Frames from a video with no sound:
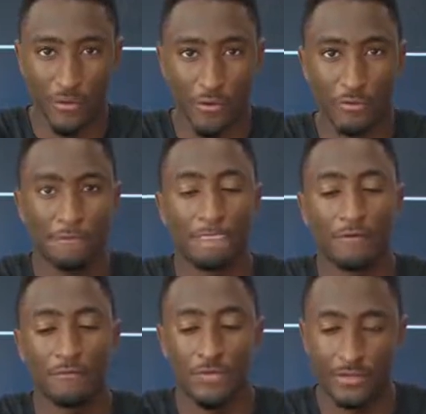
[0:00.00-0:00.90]
phone
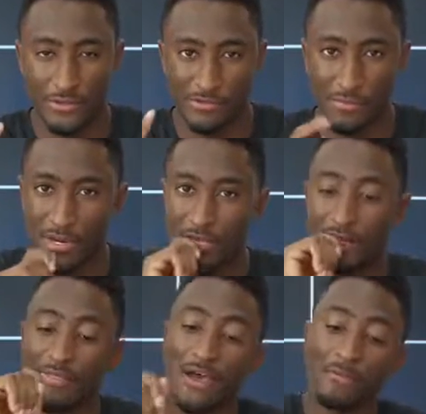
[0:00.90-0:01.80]
for the least
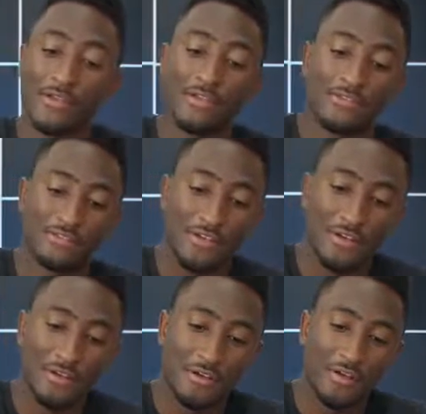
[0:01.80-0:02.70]
money, and that one is
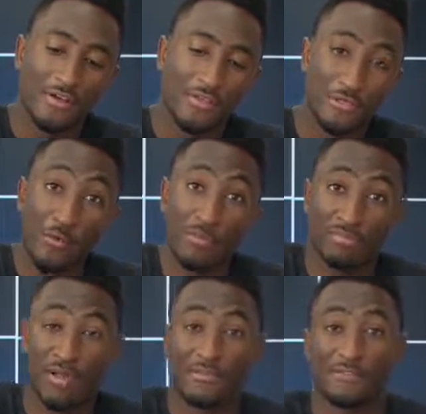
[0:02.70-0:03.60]
the
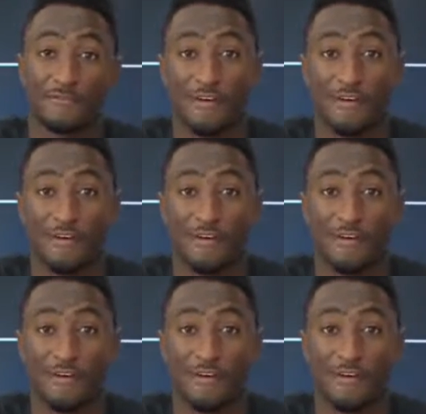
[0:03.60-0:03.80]
OnePlus